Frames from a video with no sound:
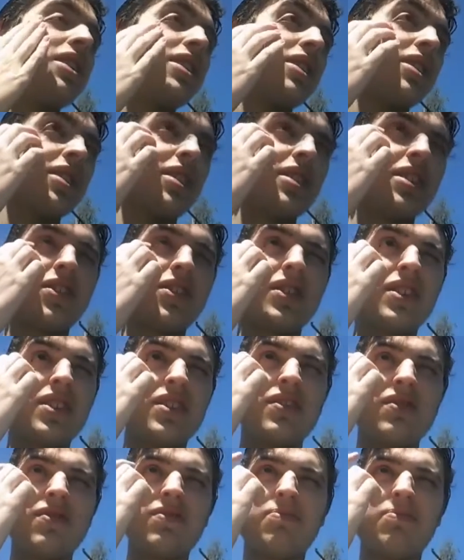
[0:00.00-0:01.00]
since I
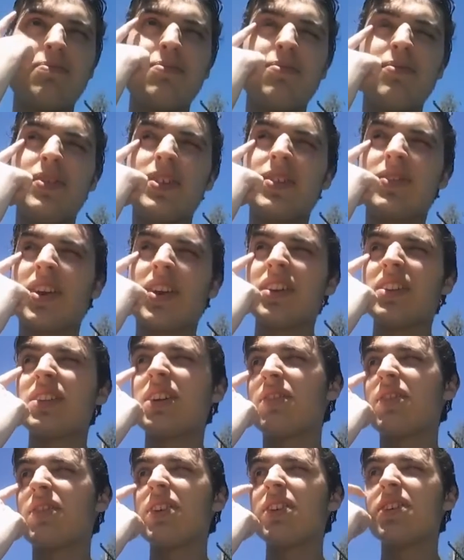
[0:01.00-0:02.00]
want to probably
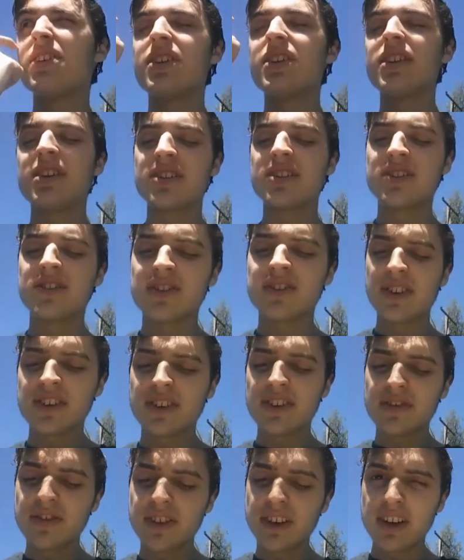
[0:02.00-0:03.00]
talk about other things as
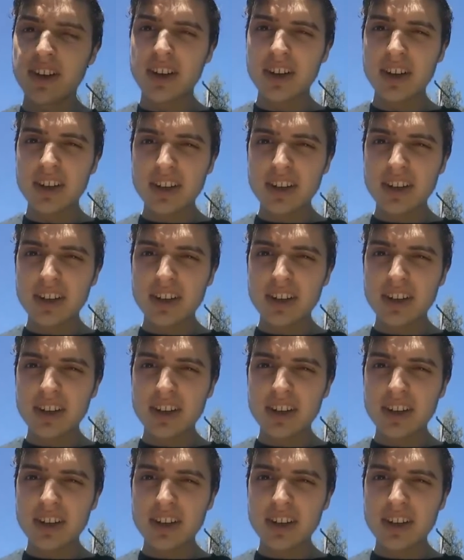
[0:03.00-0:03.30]
well. But,